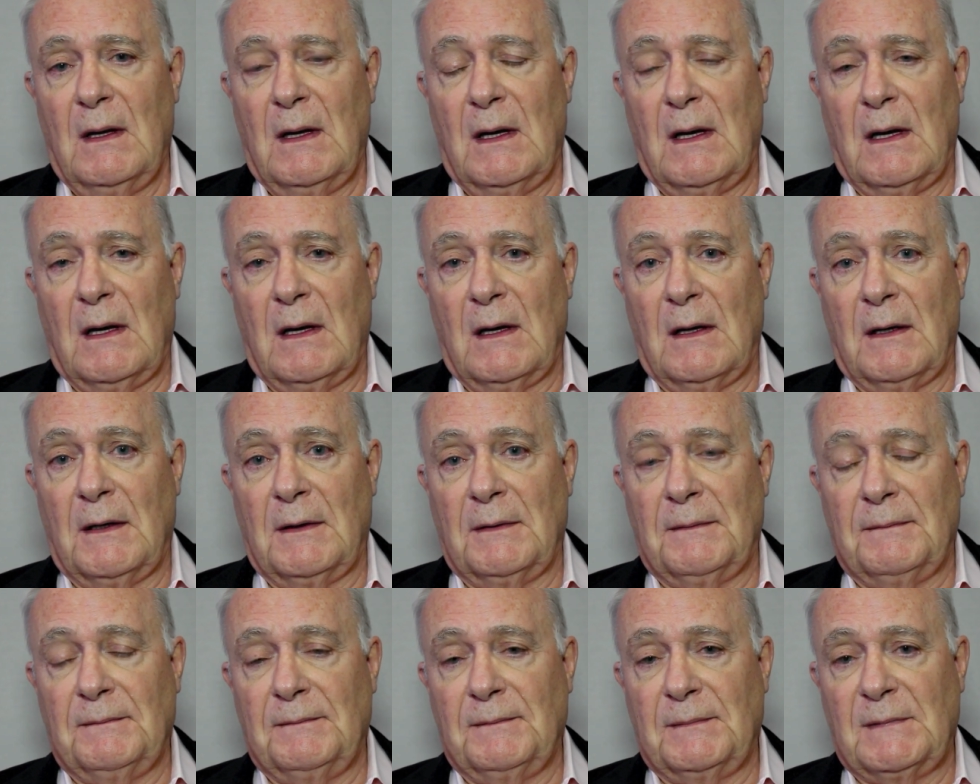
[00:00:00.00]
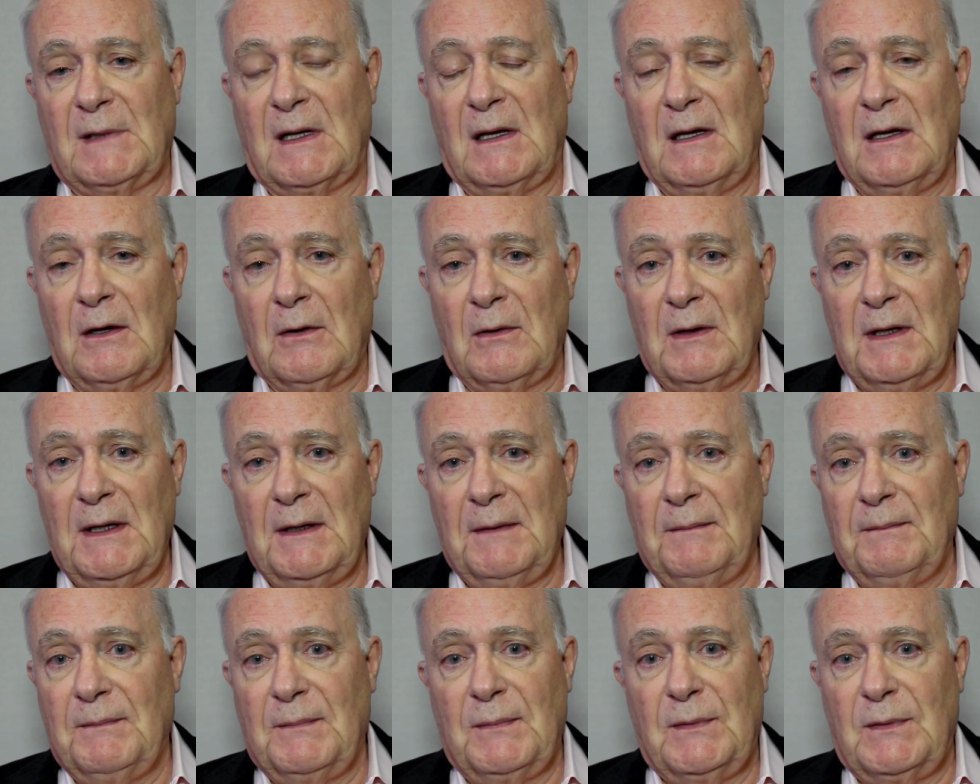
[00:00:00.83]

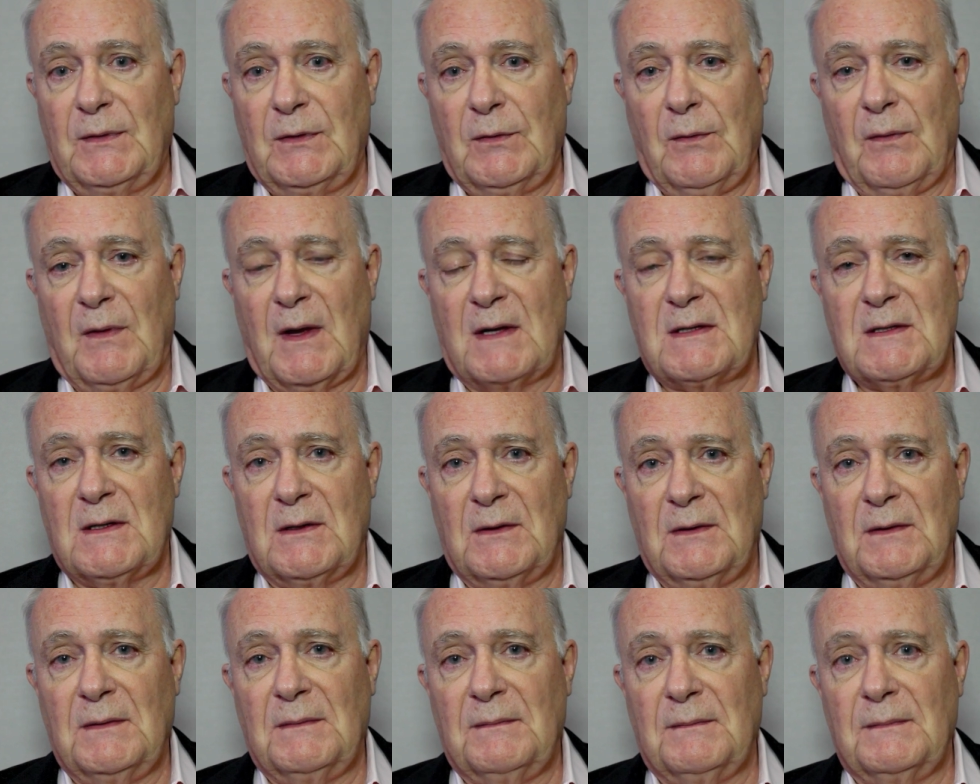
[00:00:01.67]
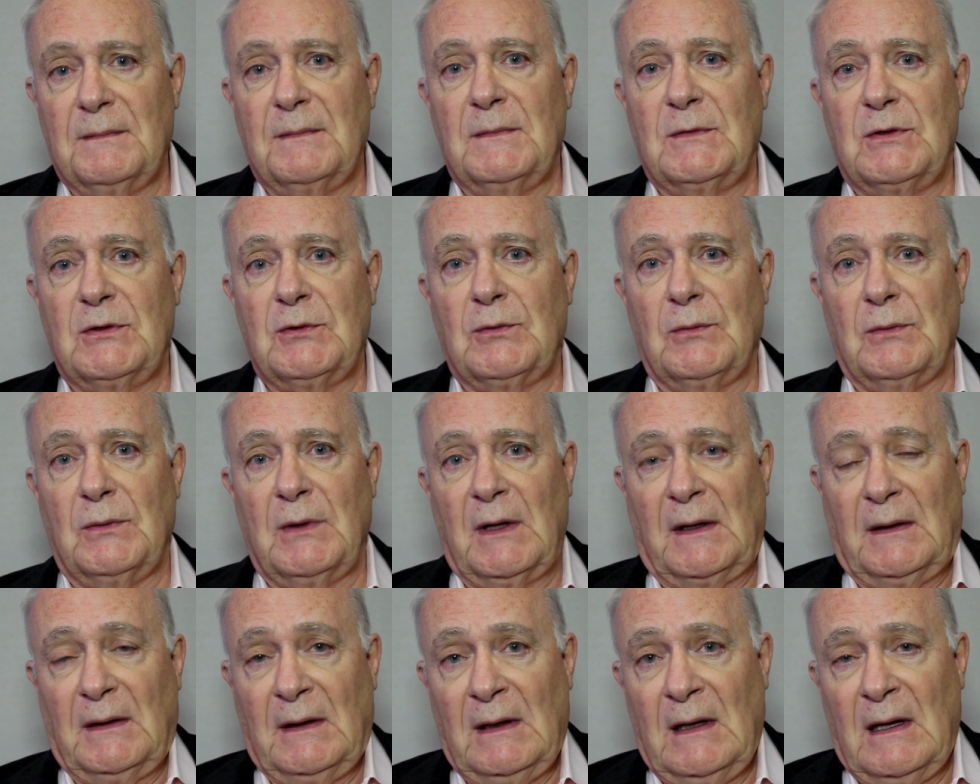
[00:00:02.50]
Clearly,
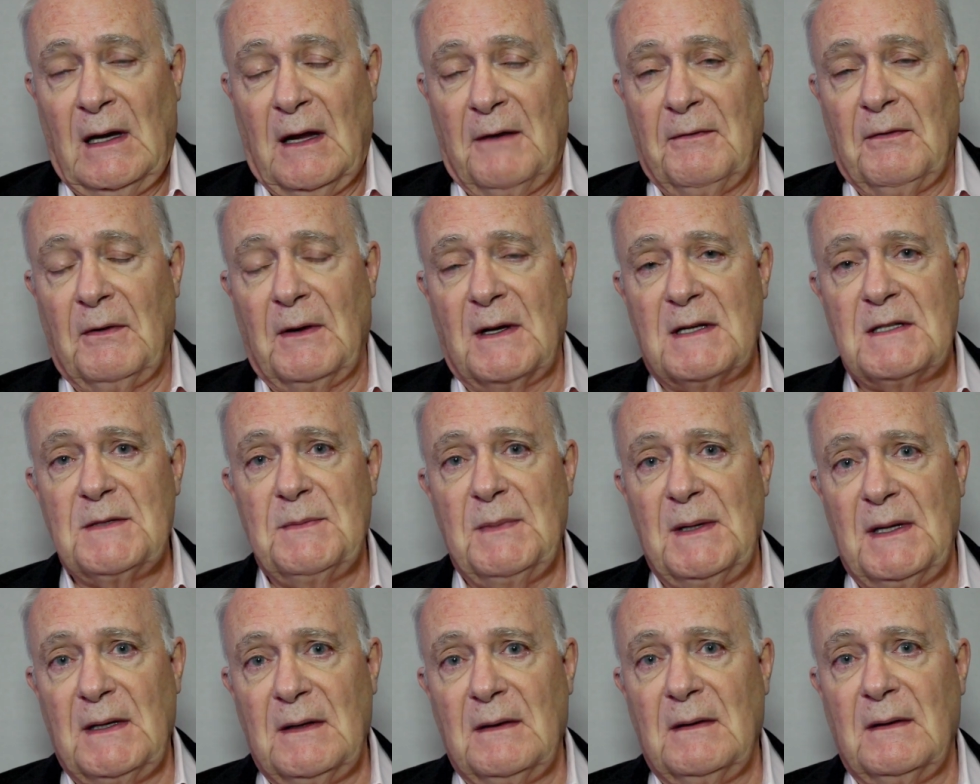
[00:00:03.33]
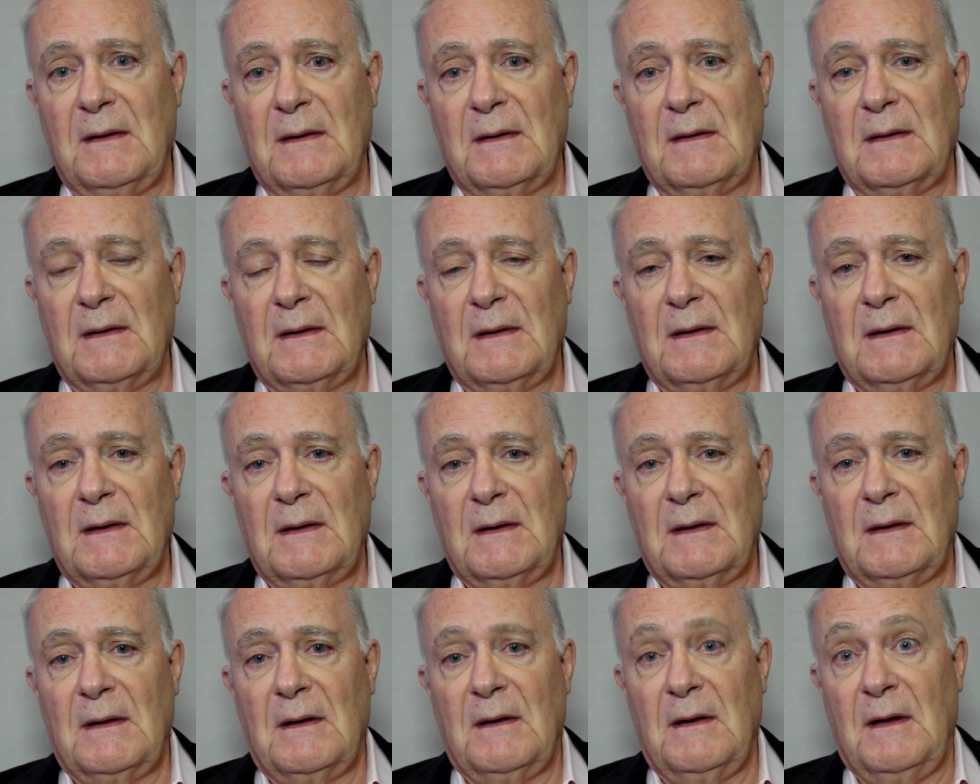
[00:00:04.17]
2011 has been
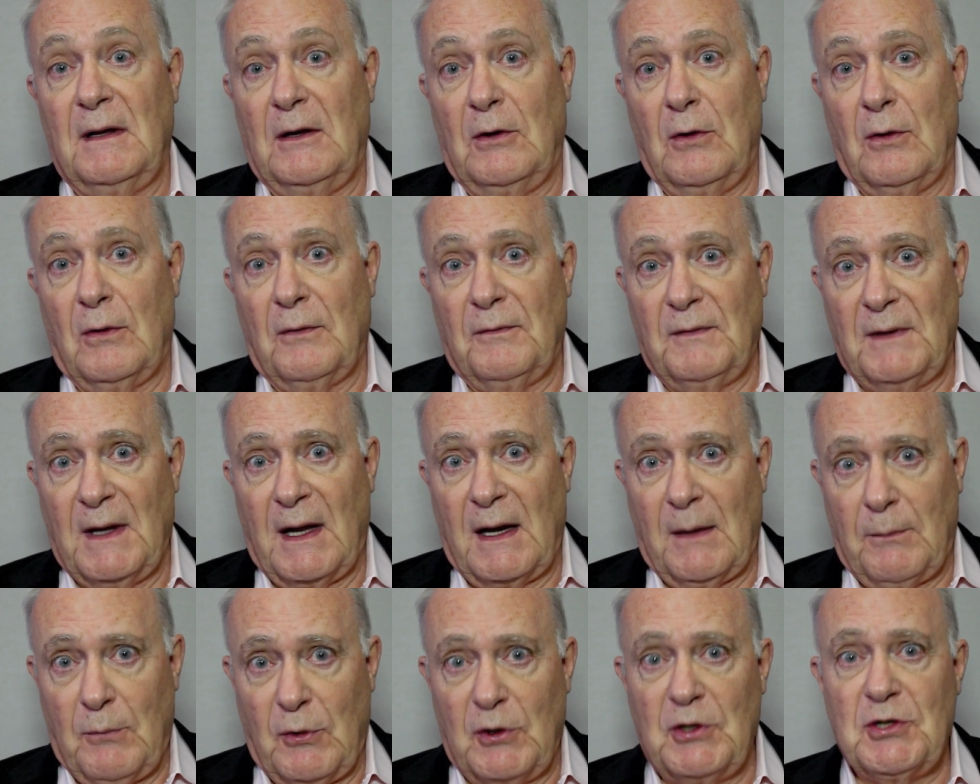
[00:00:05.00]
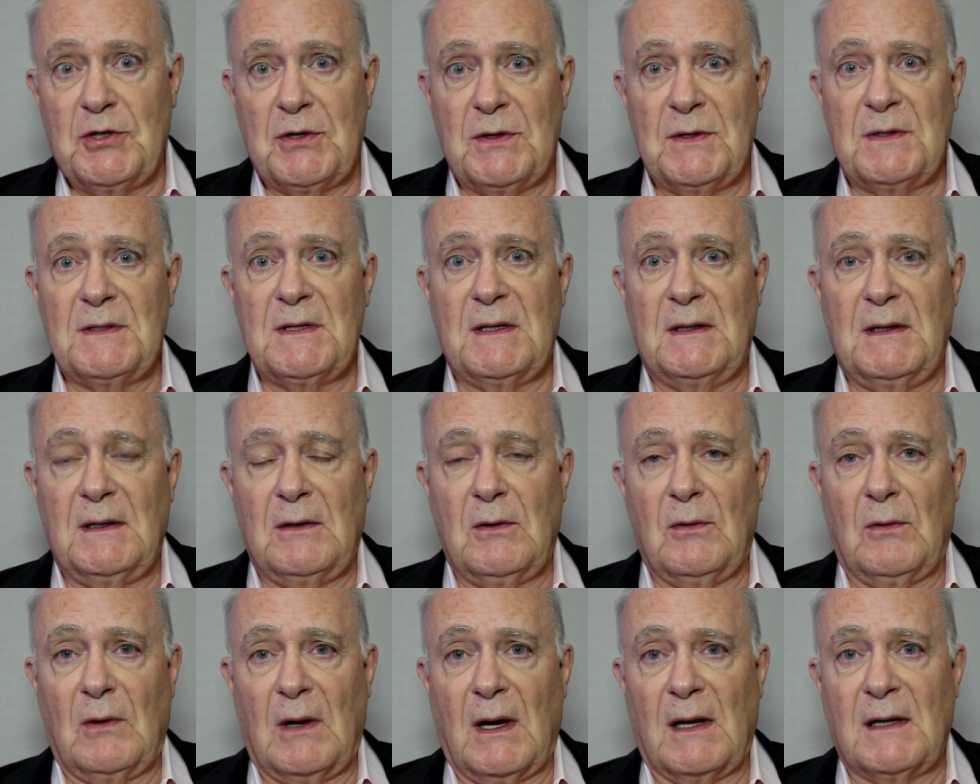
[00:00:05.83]
the year of data breaches, and
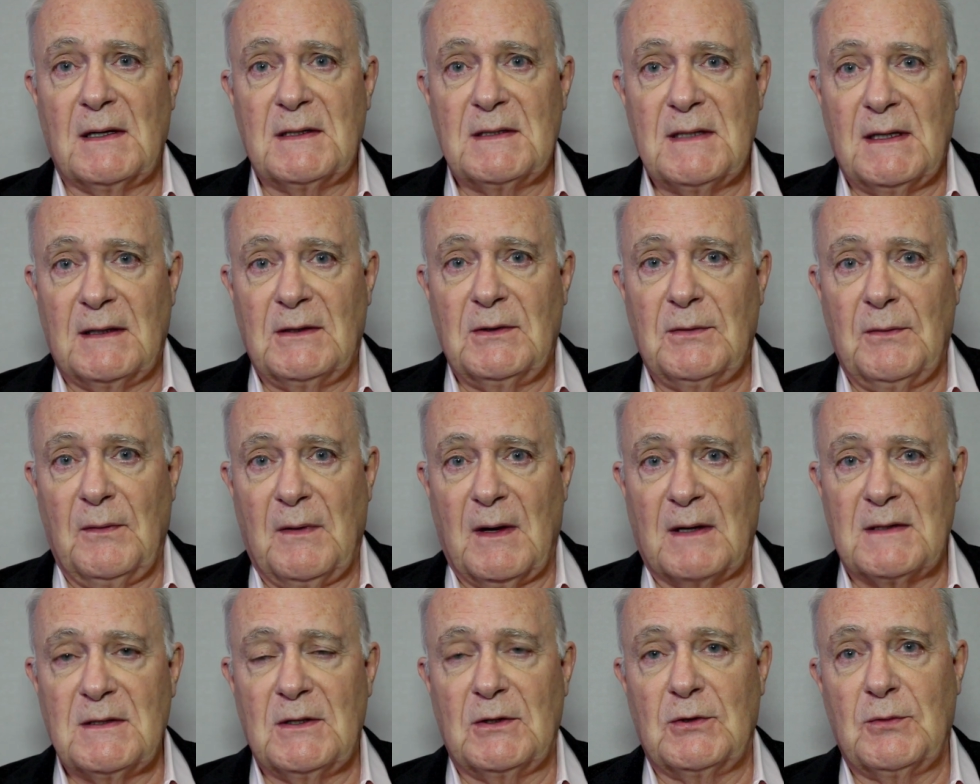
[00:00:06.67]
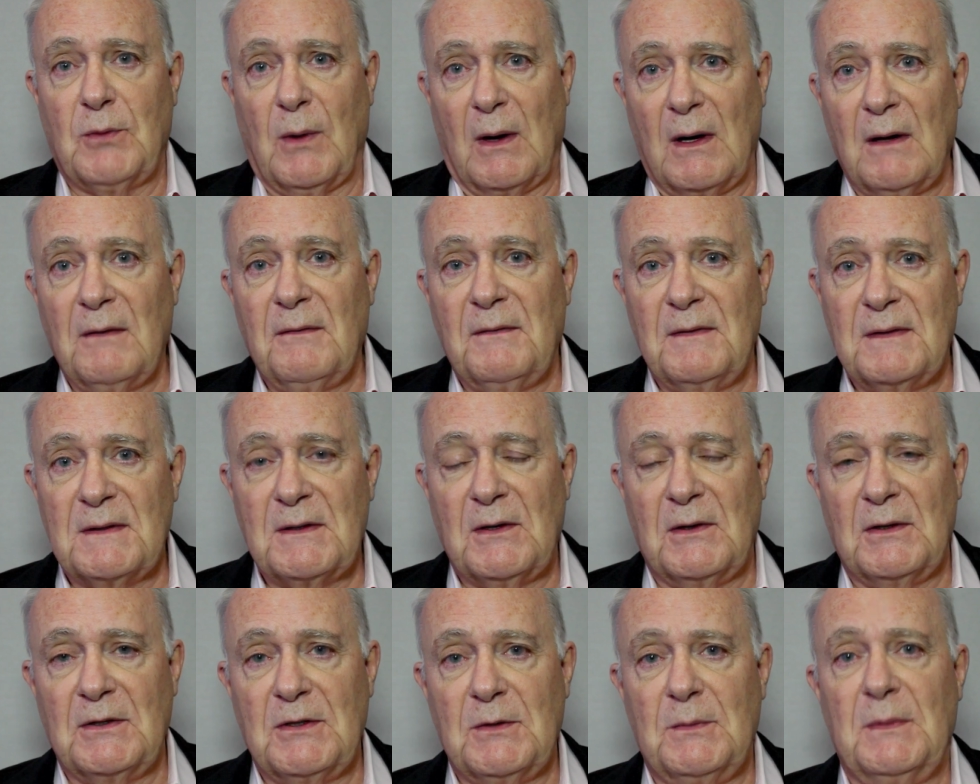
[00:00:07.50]
it looks like that 2012 is
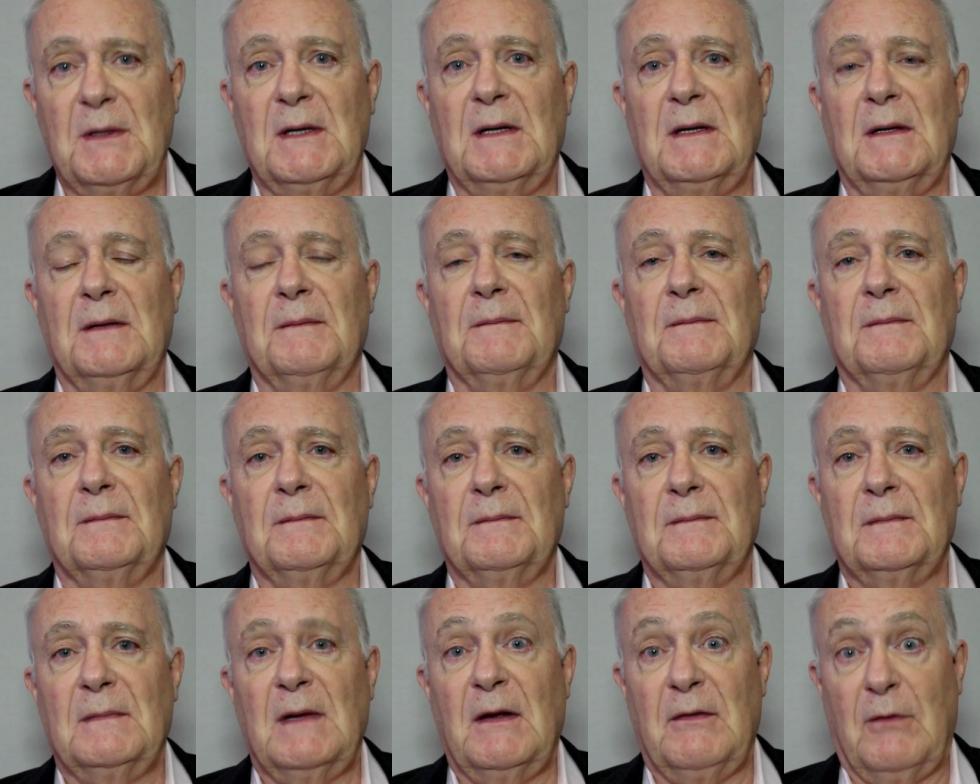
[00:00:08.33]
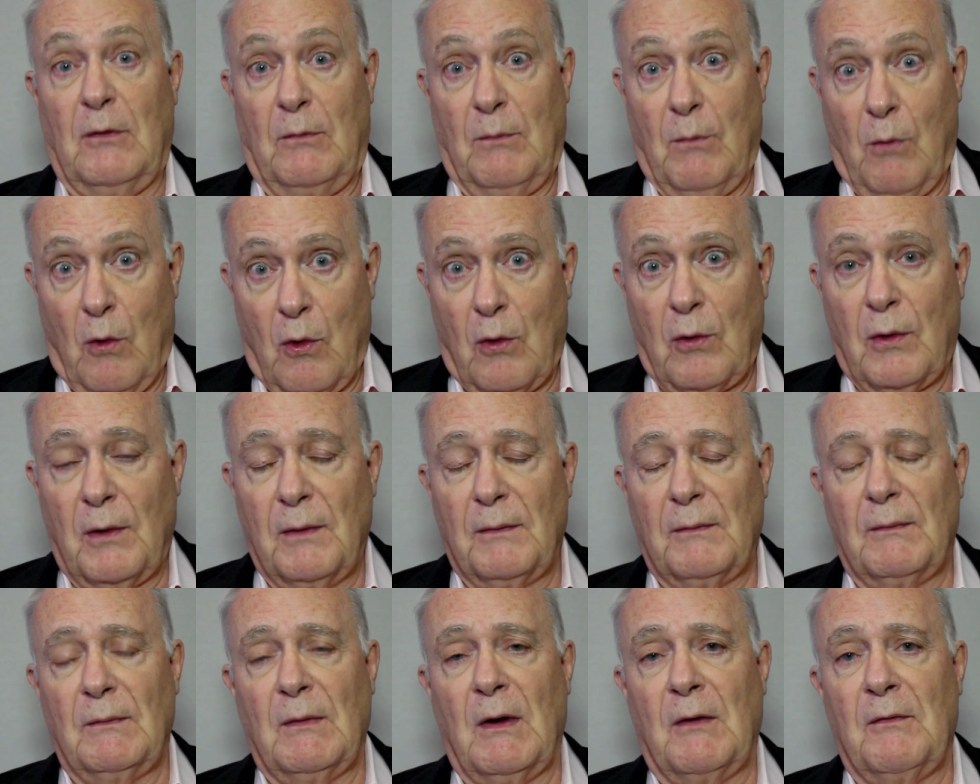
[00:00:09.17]
going to be even
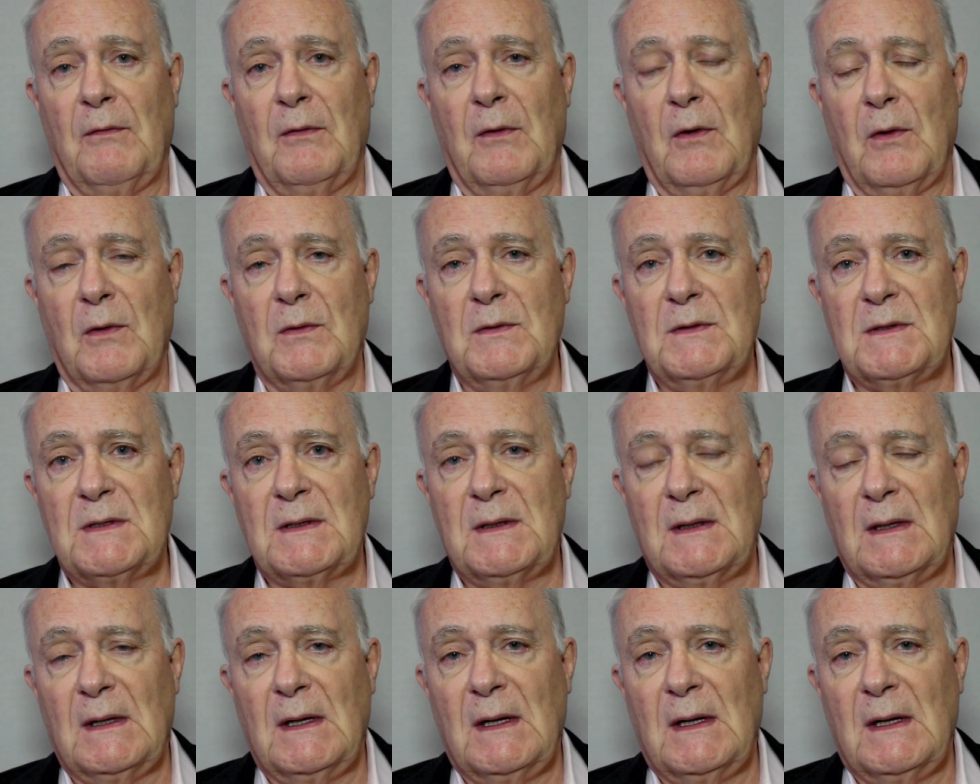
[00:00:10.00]
more of those.